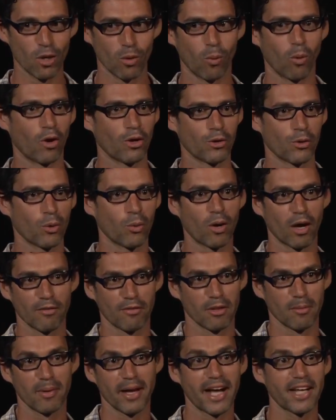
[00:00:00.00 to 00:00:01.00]
wondering why
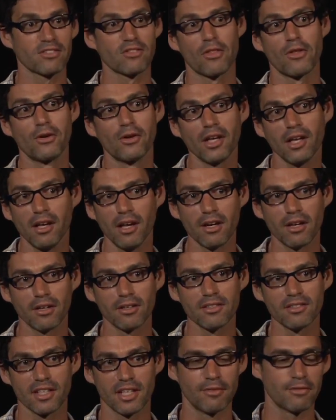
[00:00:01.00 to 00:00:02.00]
for the past 30
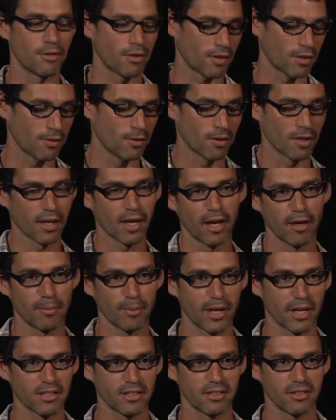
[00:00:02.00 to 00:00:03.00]
years, even though they go to the
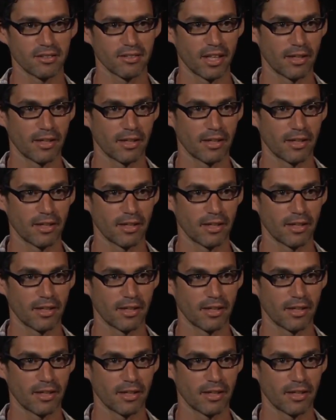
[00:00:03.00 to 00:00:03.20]
chiropractor,